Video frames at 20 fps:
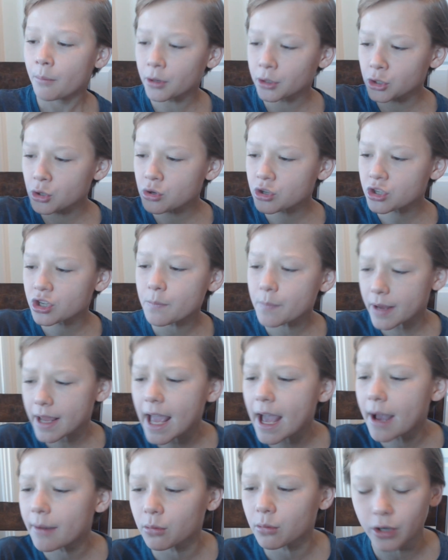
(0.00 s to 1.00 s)
but you should
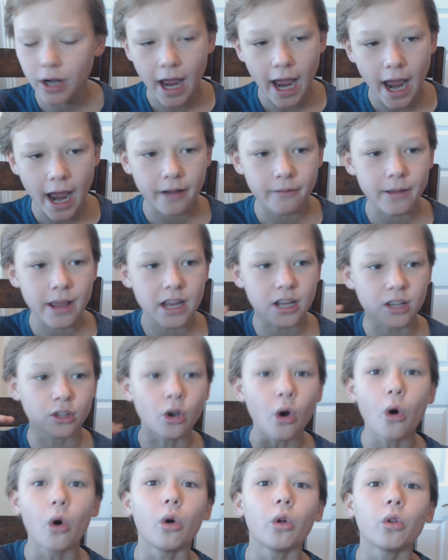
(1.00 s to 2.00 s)
be able to have a
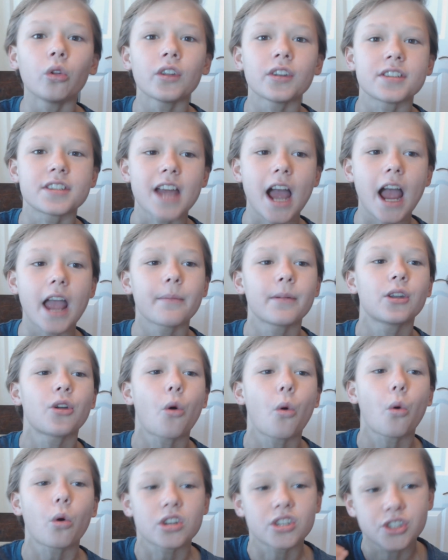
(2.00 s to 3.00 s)
gold, diamond,
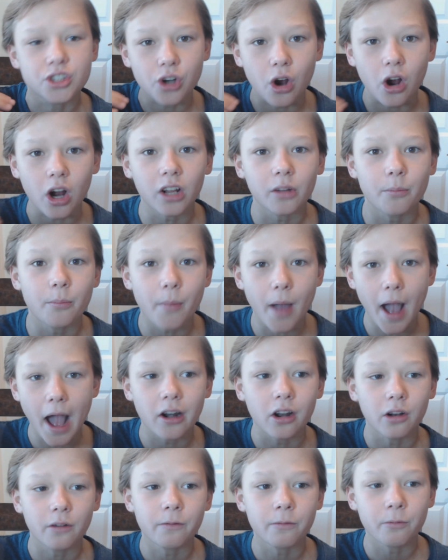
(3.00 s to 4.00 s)
or dark
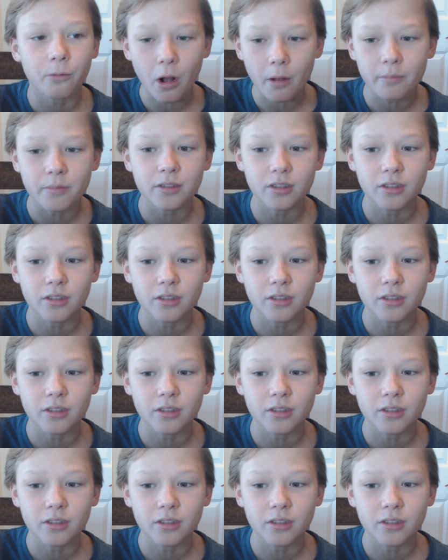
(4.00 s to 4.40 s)
matter from